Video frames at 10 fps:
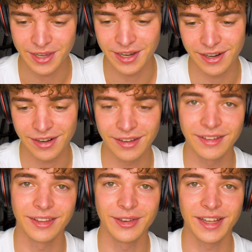here
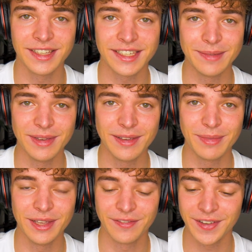you can see me
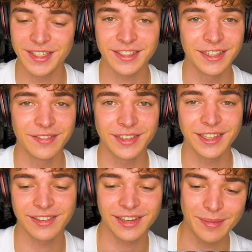being featured in the
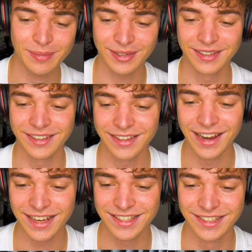video clip
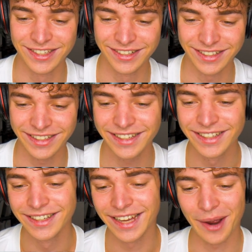next to Jordi.
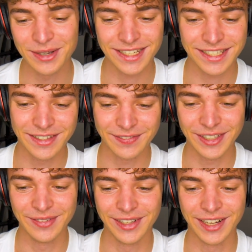I was actually
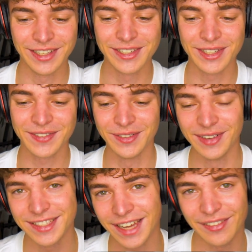filming all the shots from
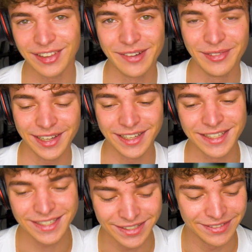inside the
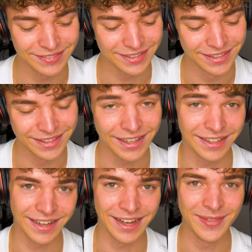Lamborghini, so
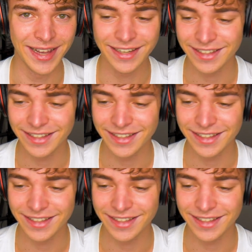hey, I made